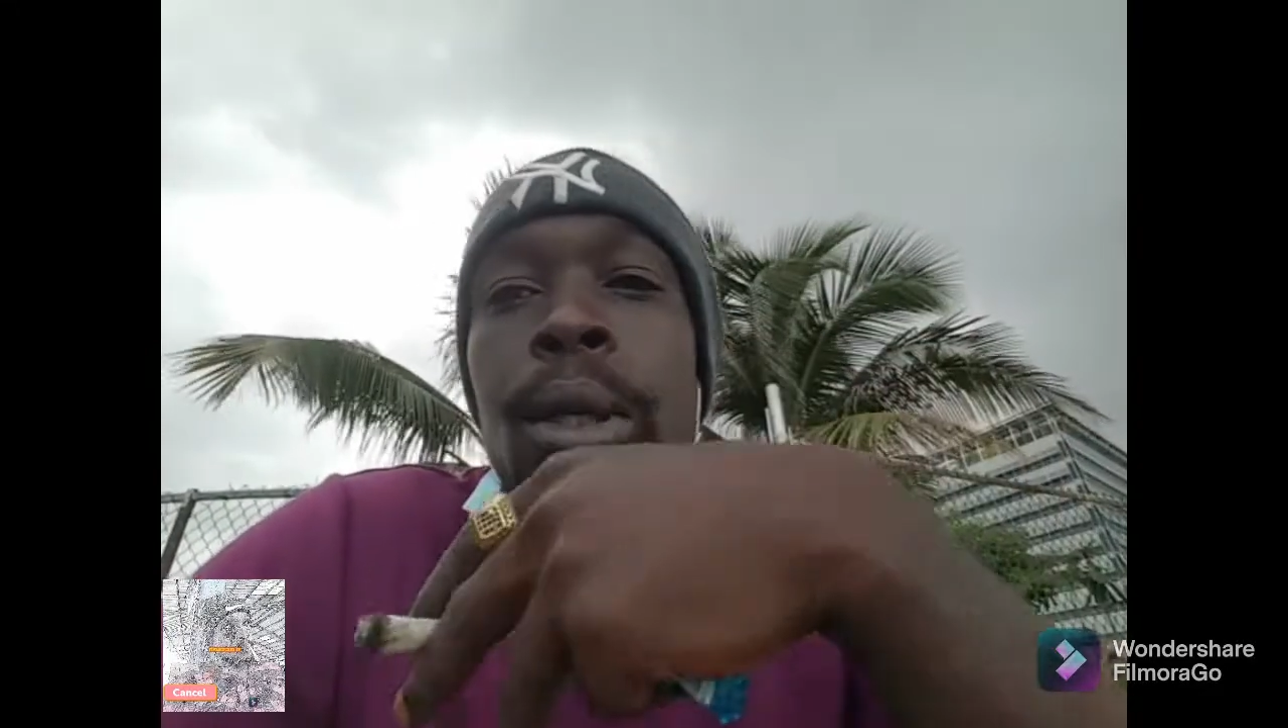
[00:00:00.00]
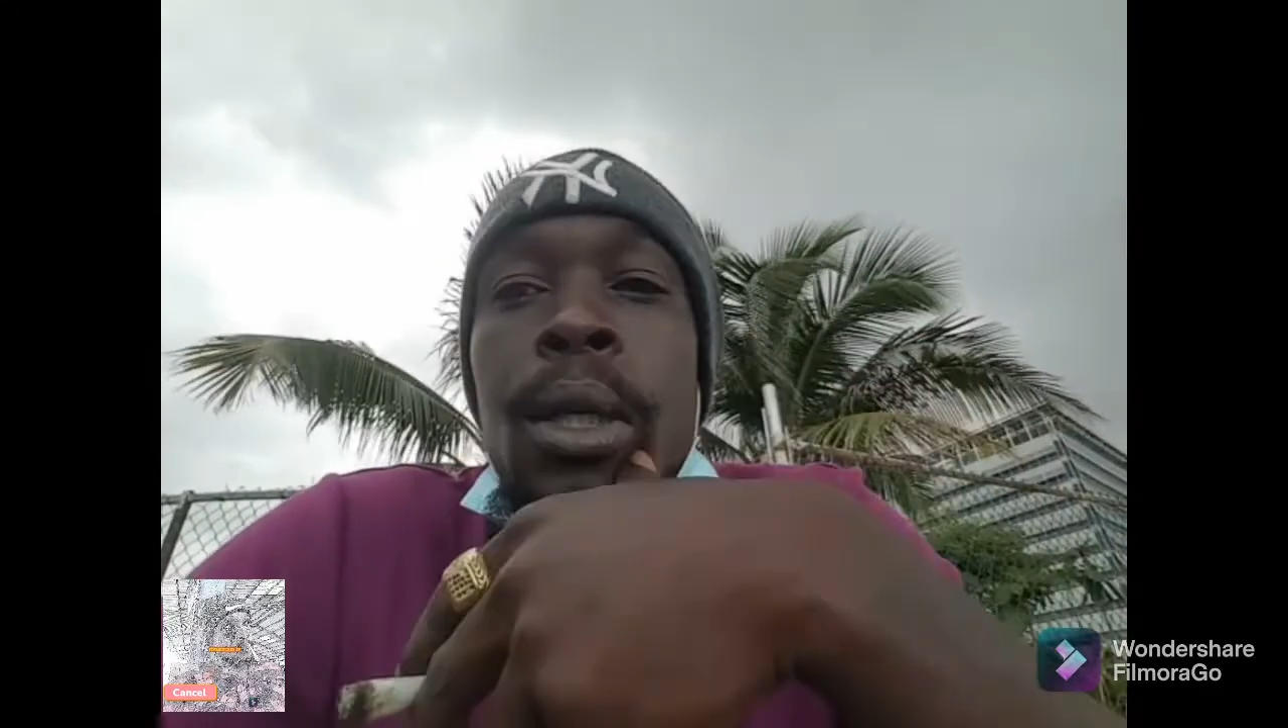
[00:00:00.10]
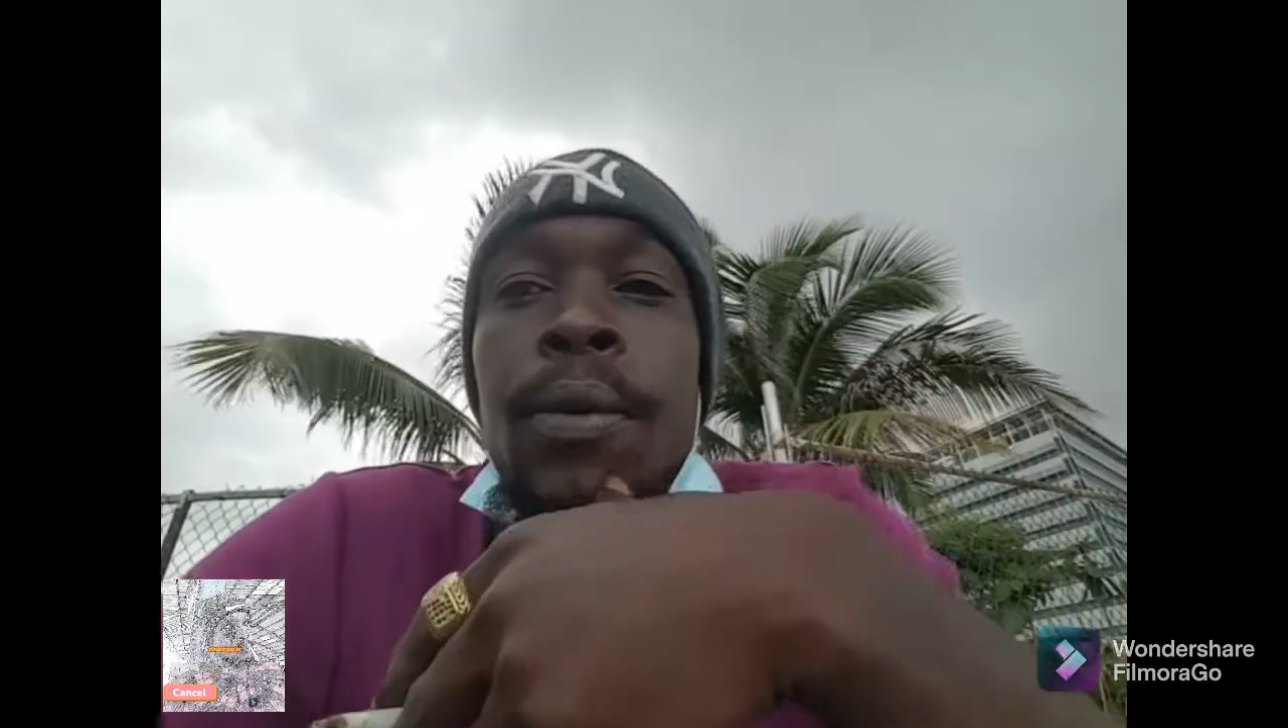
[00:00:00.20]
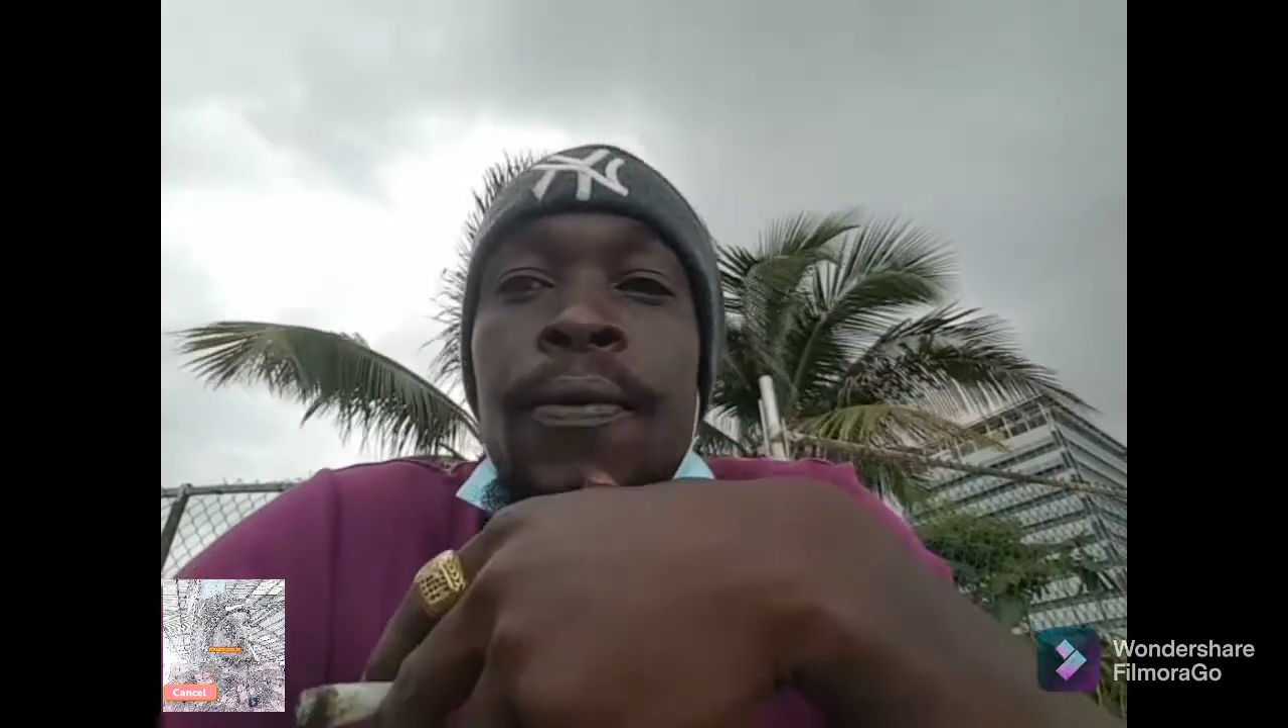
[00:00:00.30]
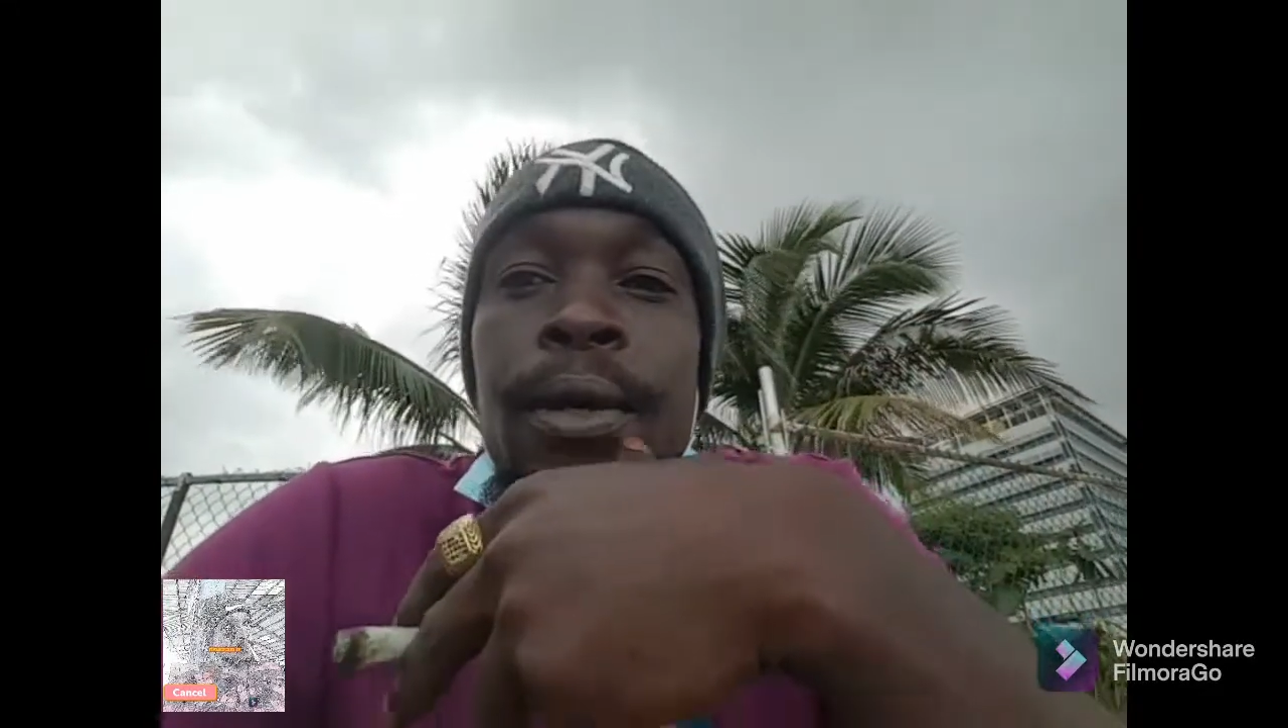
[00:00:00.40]

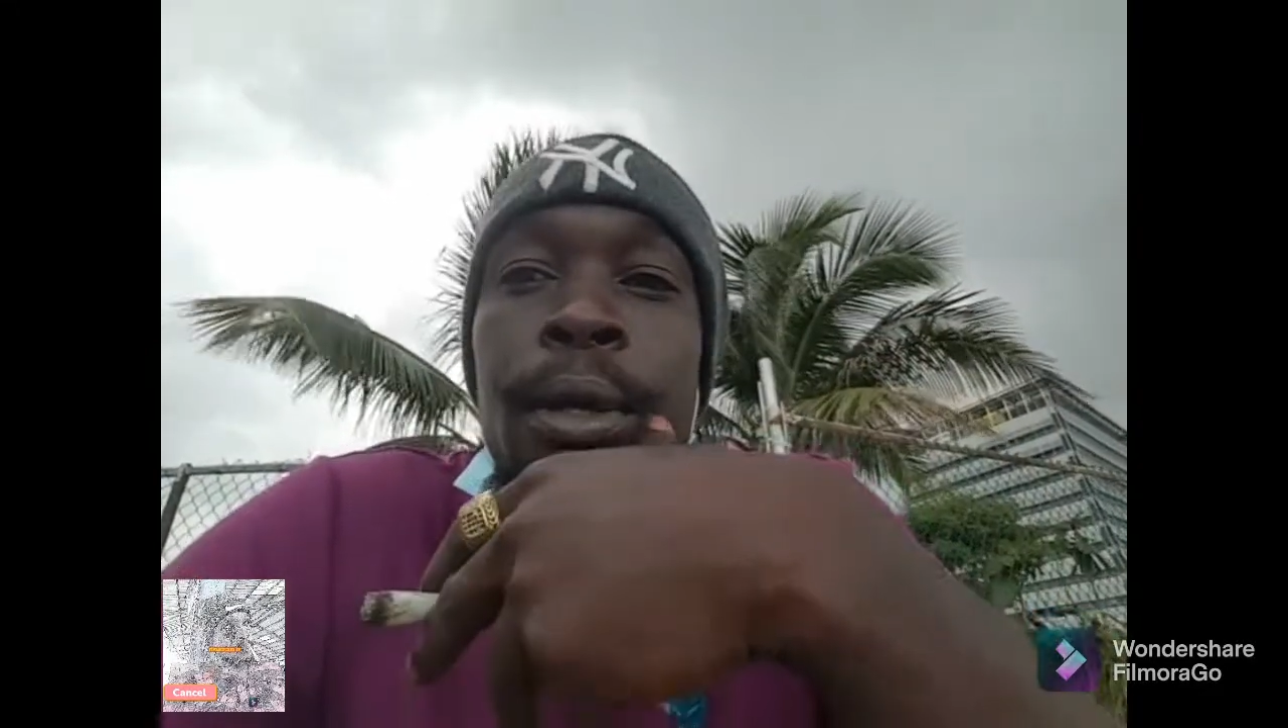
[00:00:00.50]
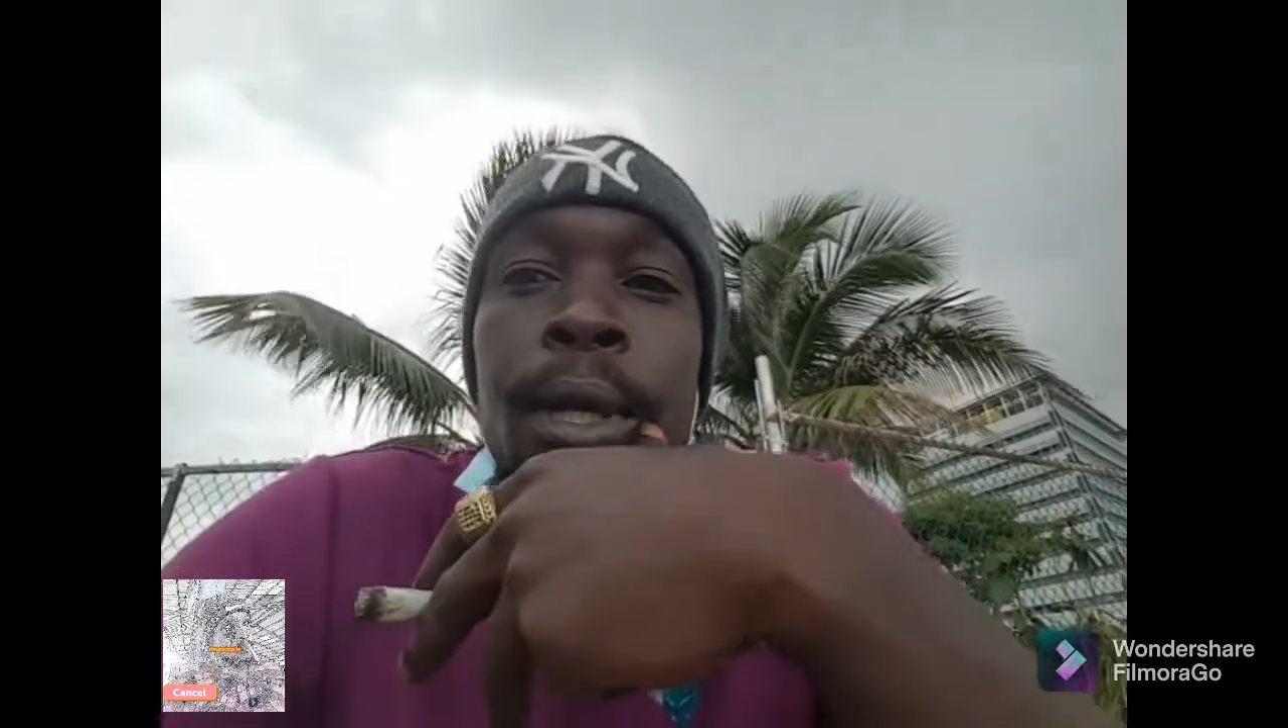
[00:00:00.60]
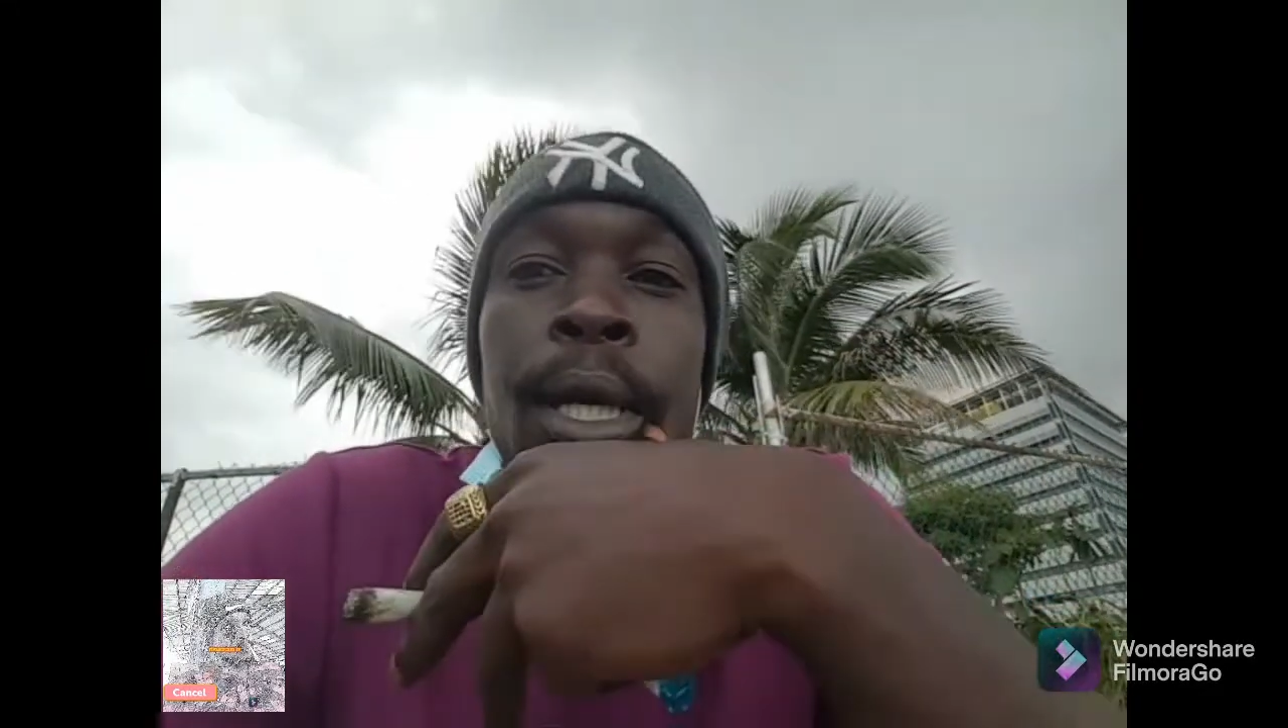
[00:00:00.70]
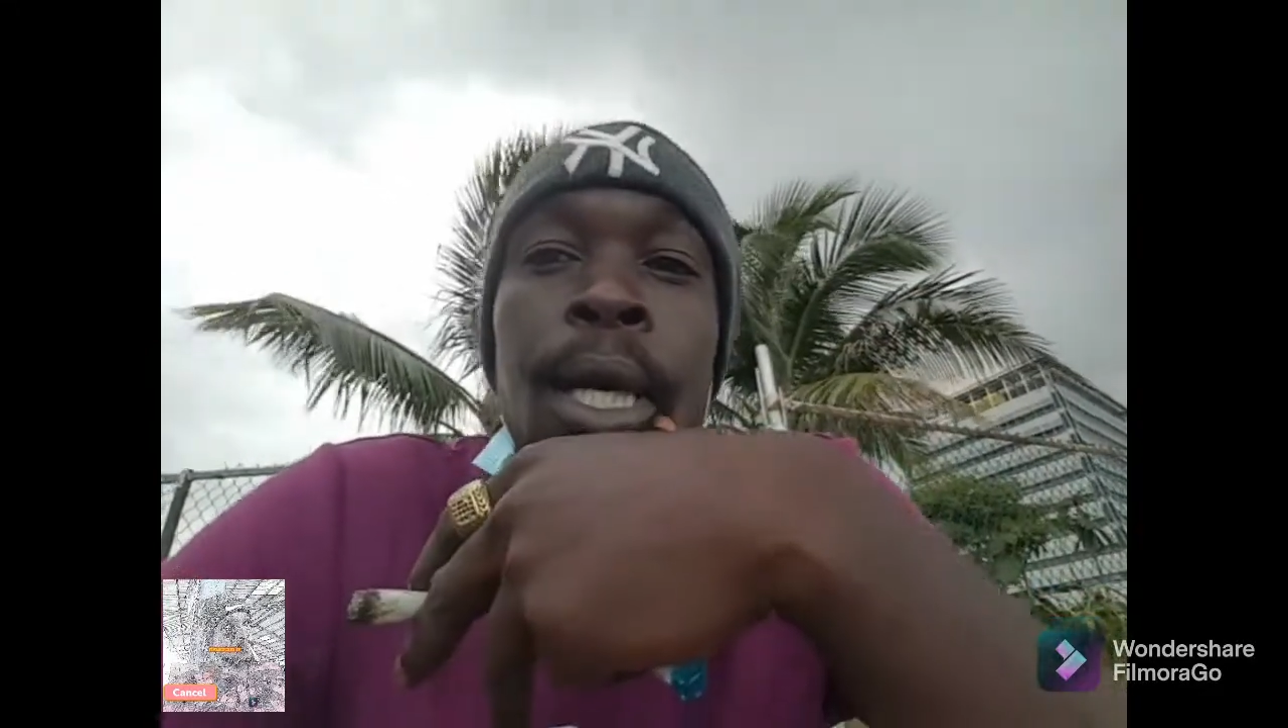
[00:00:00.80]
girls to